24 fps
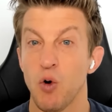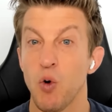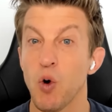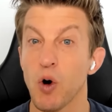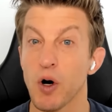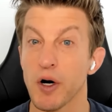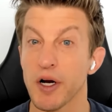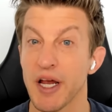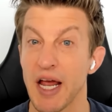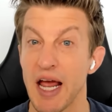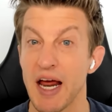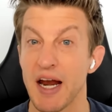
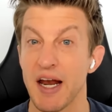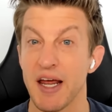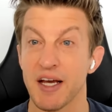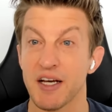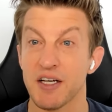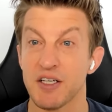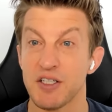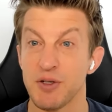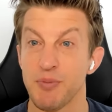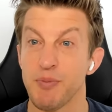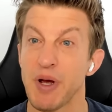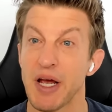
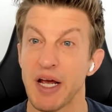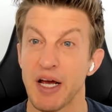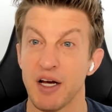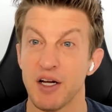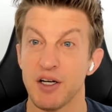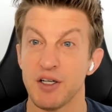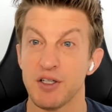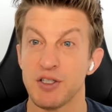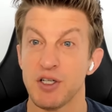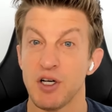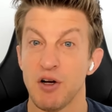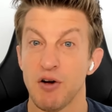organic
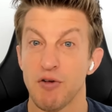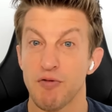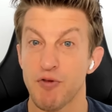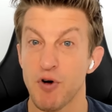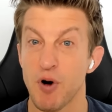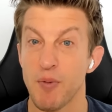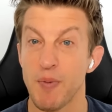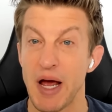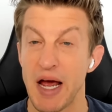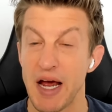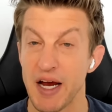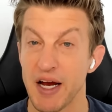demand
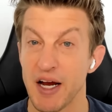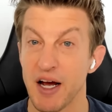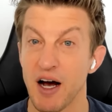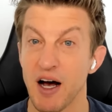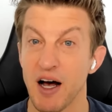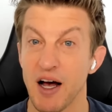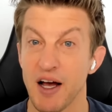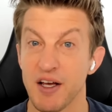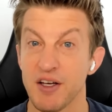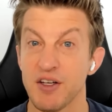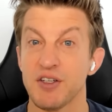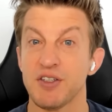from
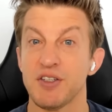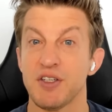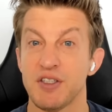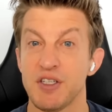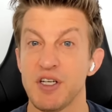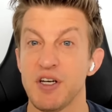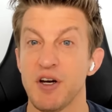AI,